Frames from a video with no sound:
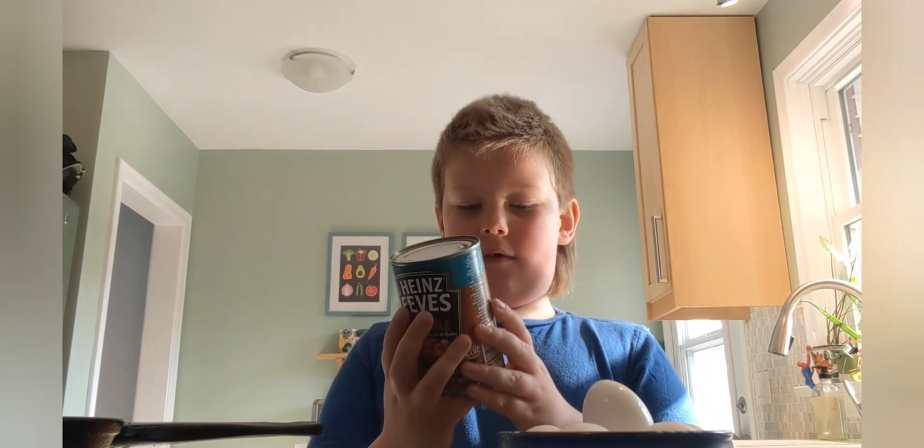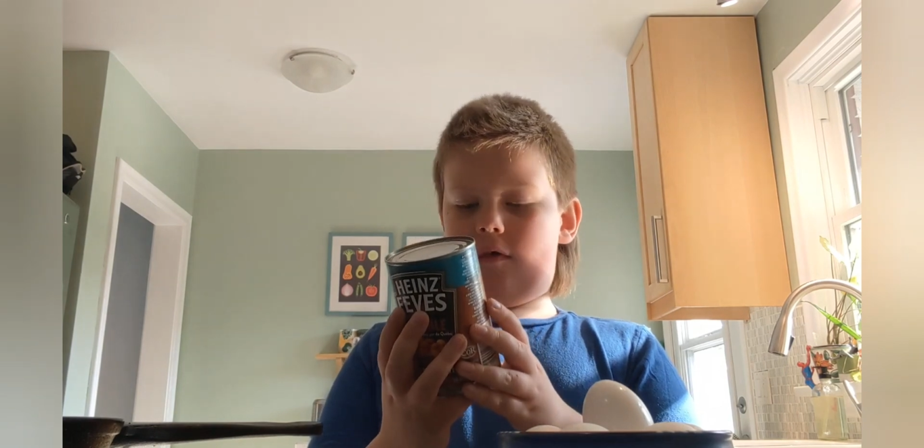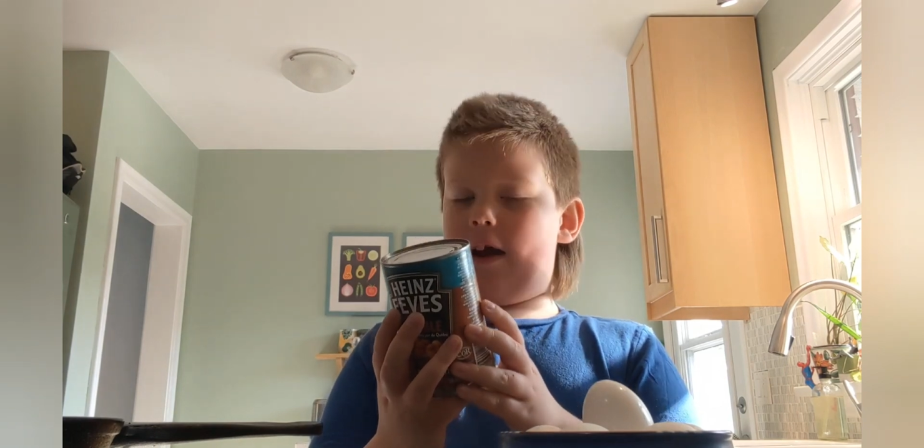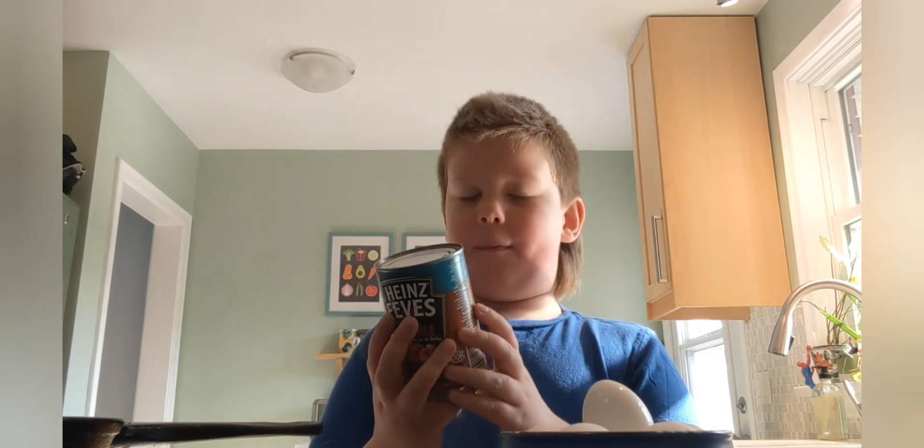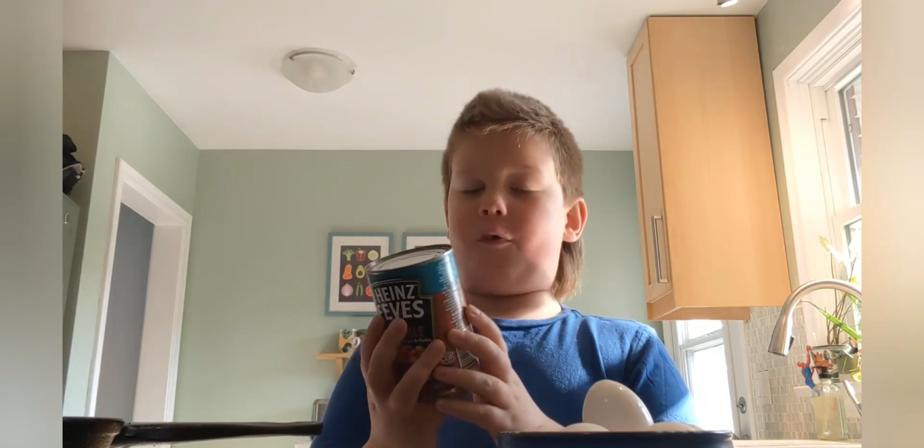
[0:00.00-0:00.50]

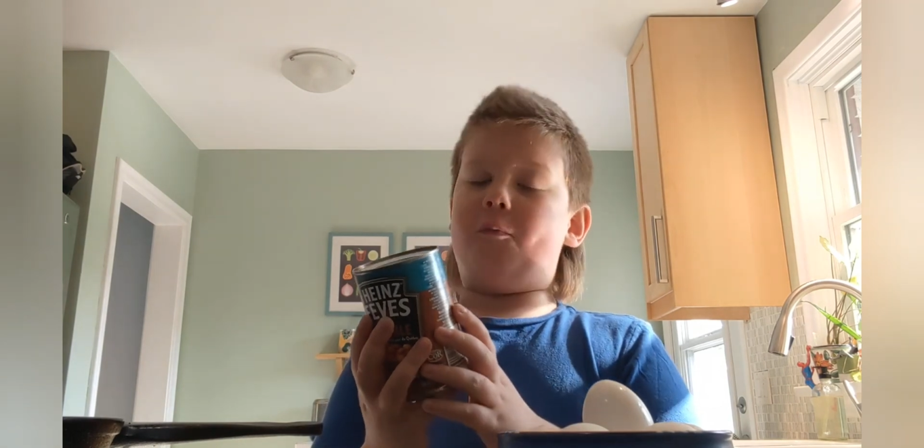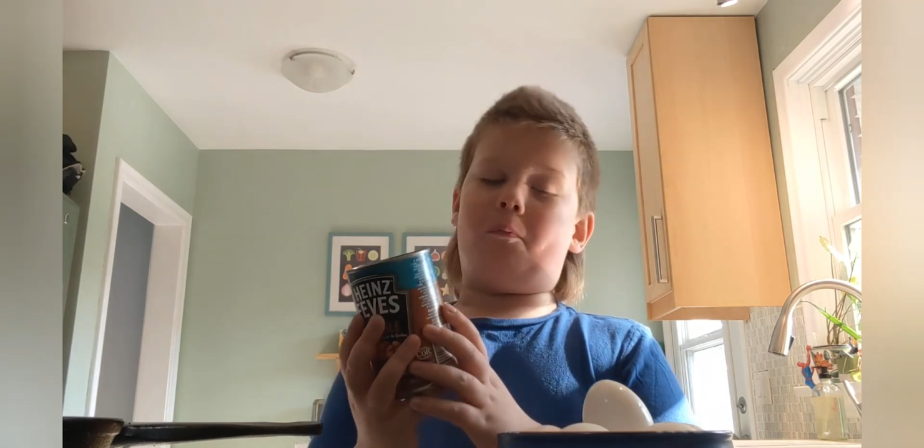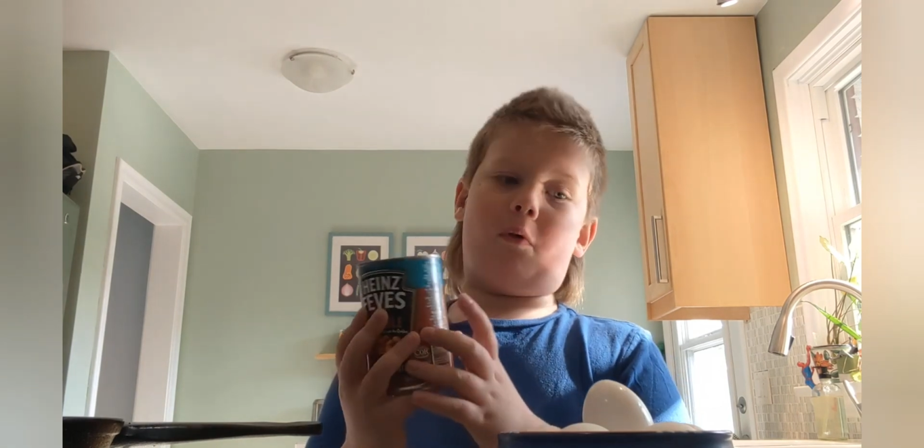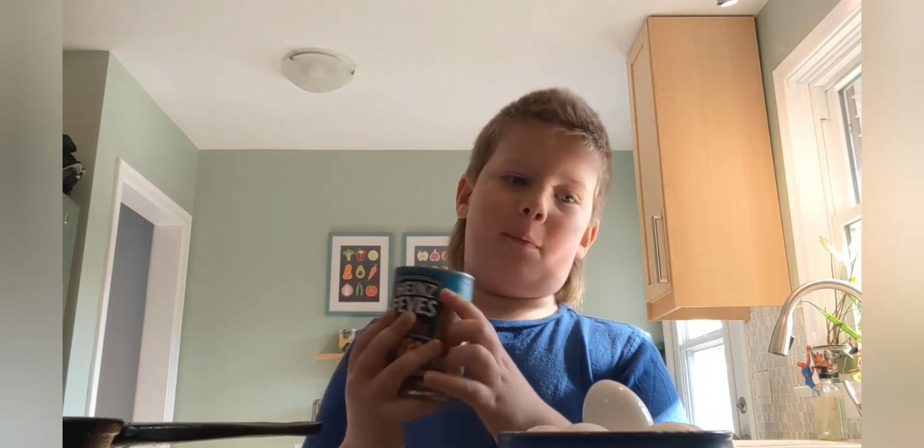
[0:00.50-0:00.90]
grams of